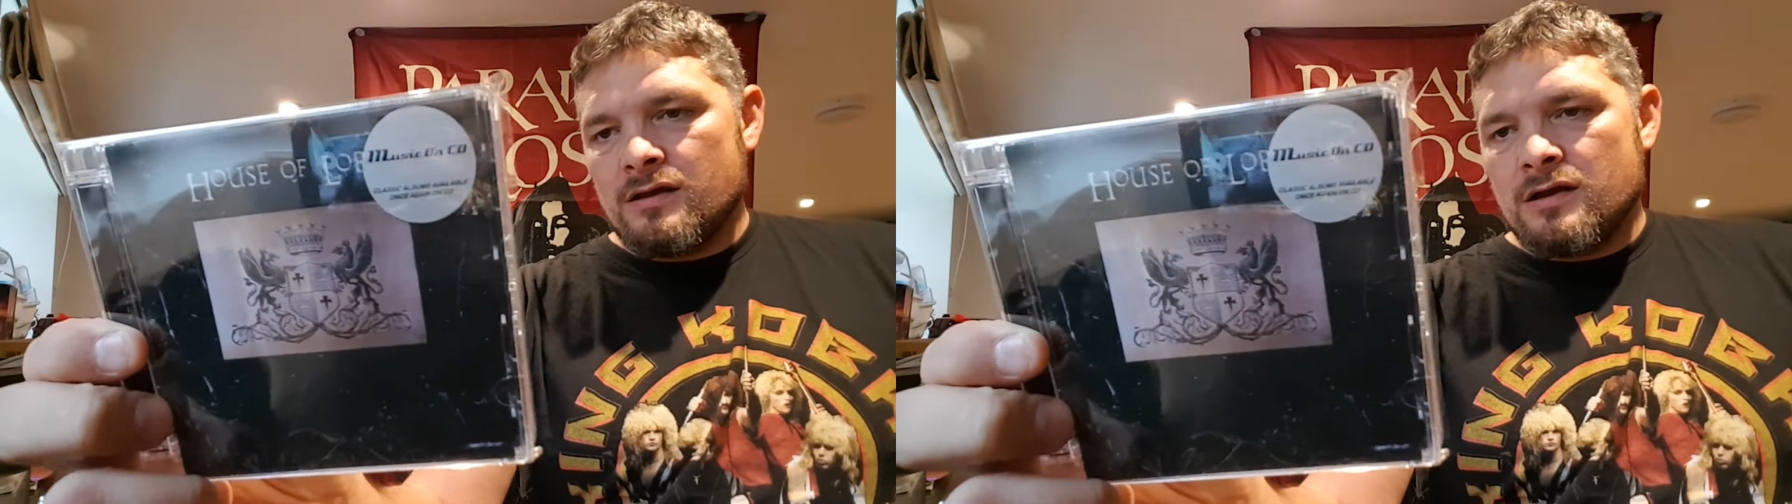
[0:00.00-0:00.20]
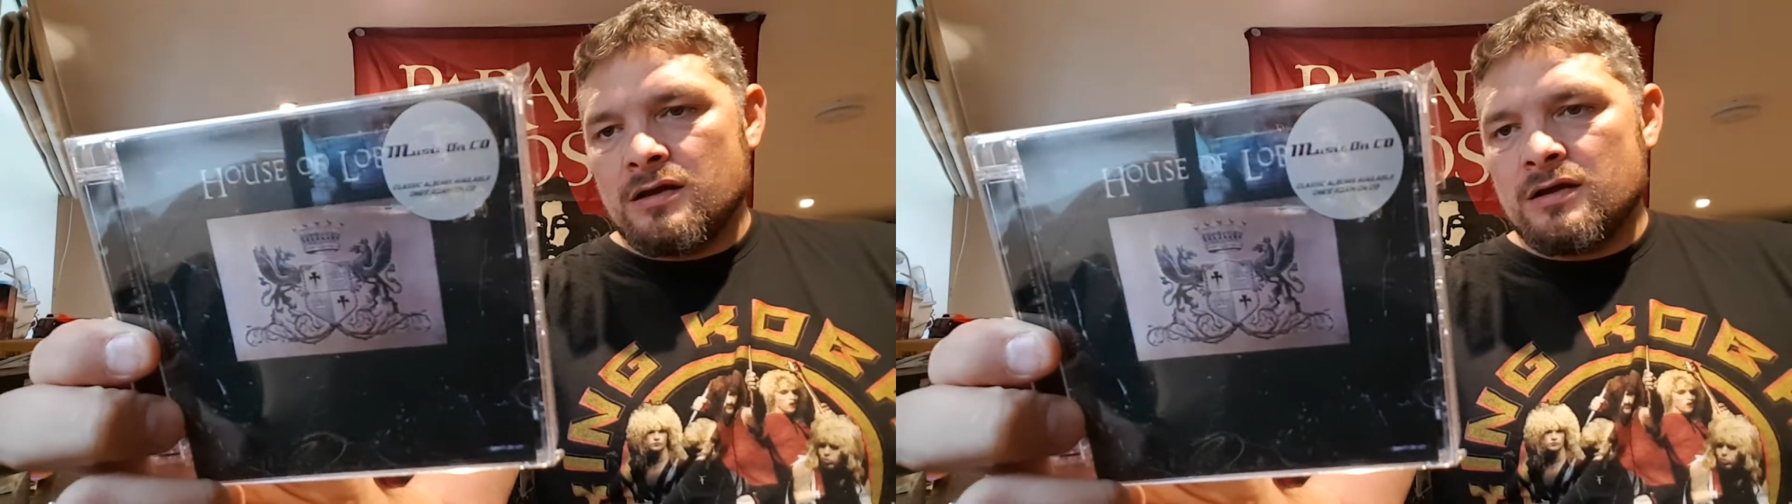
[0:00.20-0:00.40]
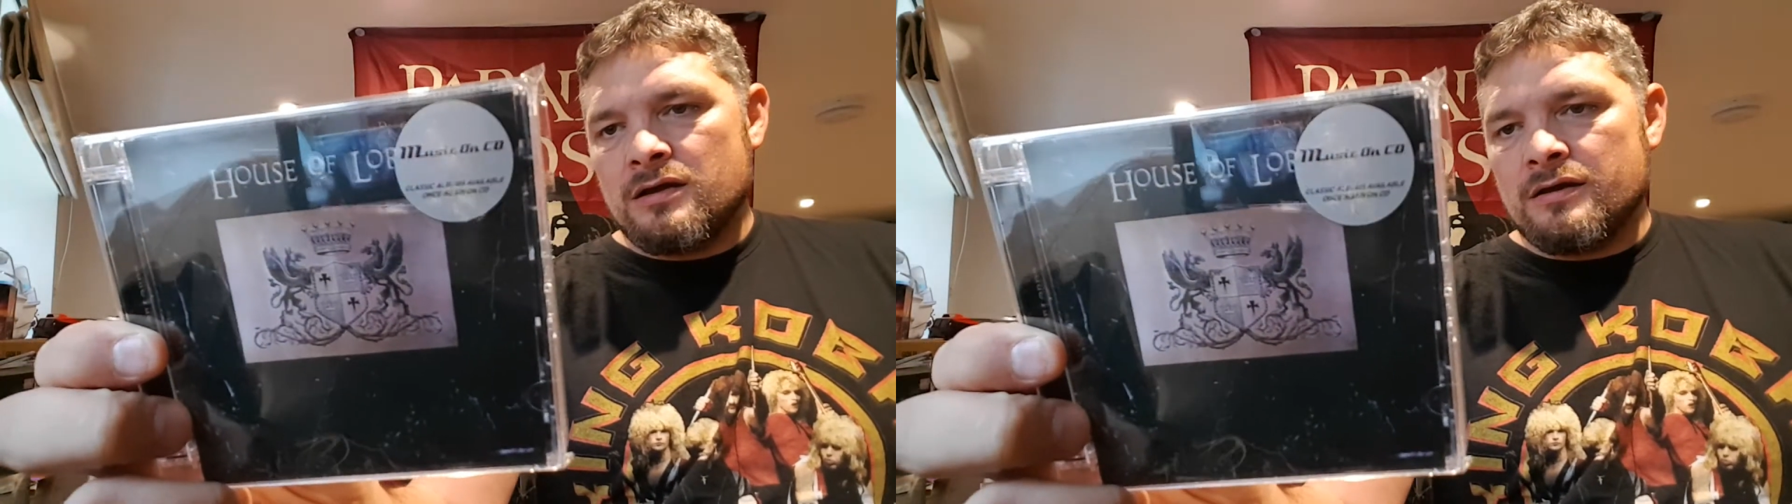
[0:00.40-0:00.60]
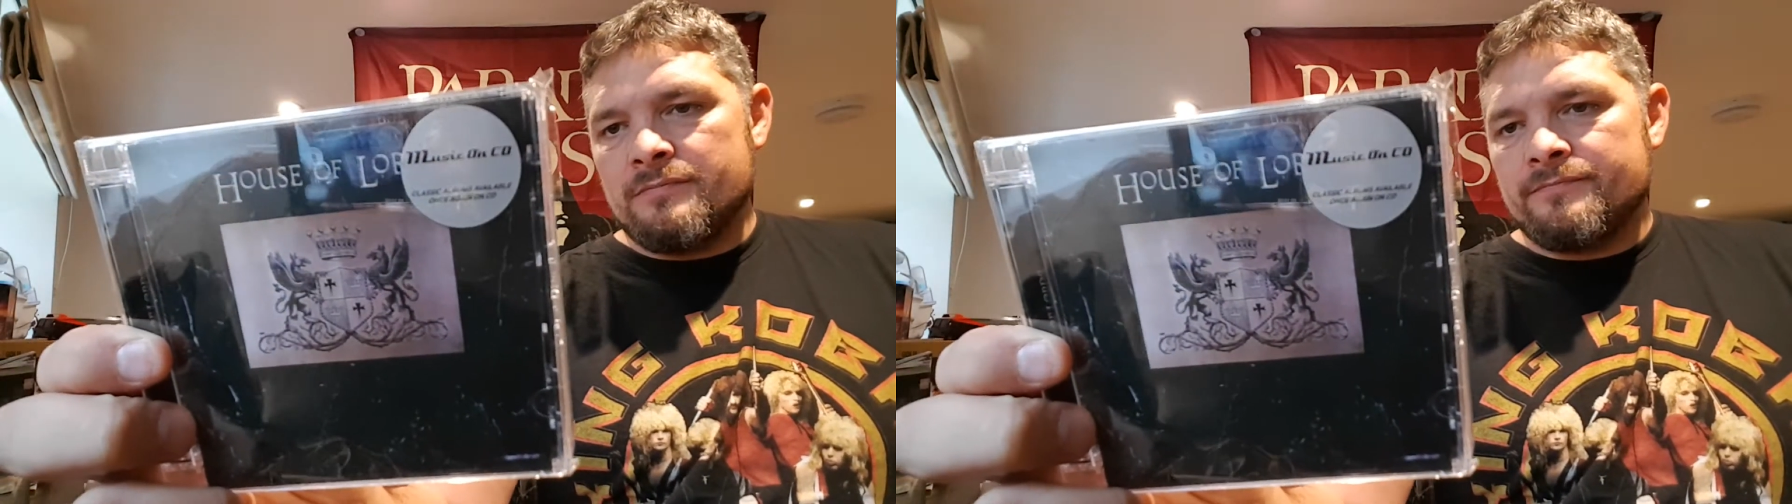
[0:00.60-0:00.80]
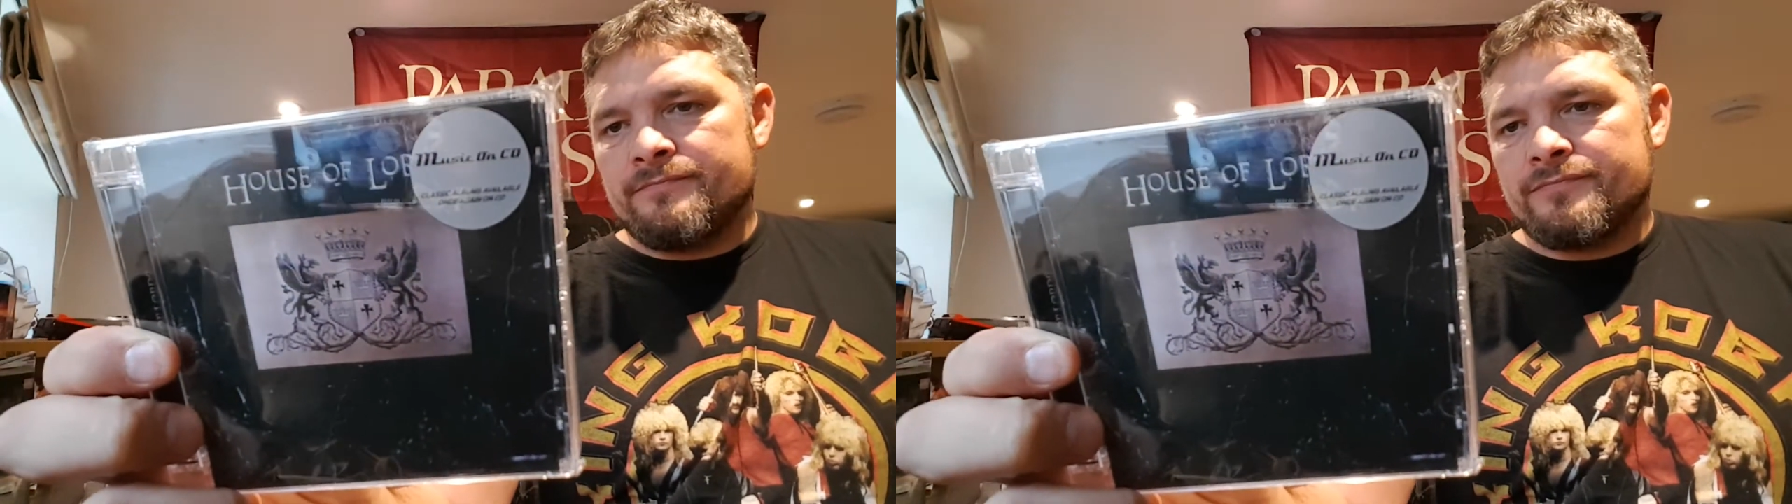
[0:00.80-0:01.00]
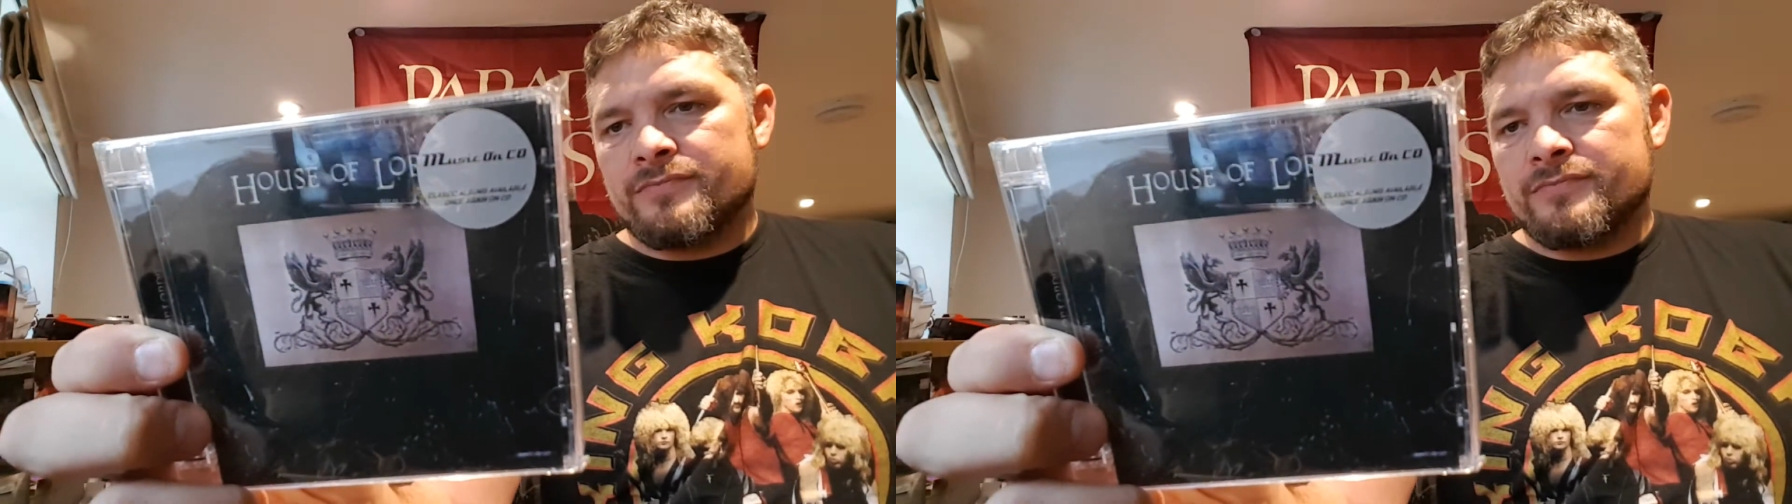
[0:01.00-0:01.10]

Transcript: Um,